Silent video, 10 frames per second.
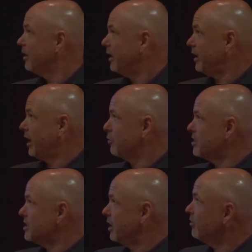and I
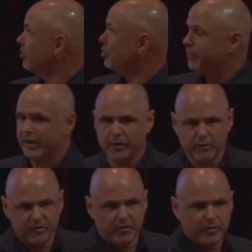was sent to Yuma,
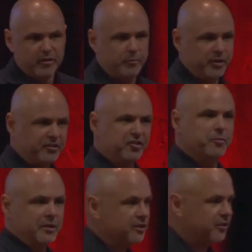Arizona, the busiest
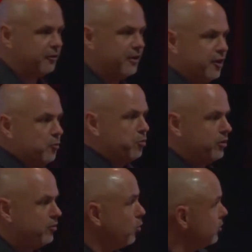military airport
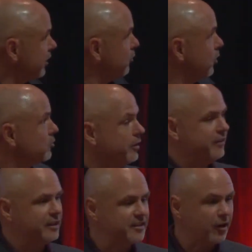in the world, and I worked right in
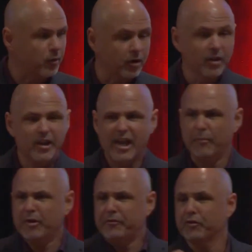that tower. How
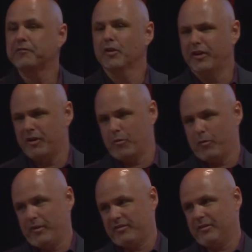many of you have flown anywhere
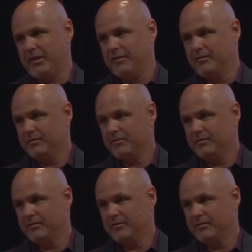recently?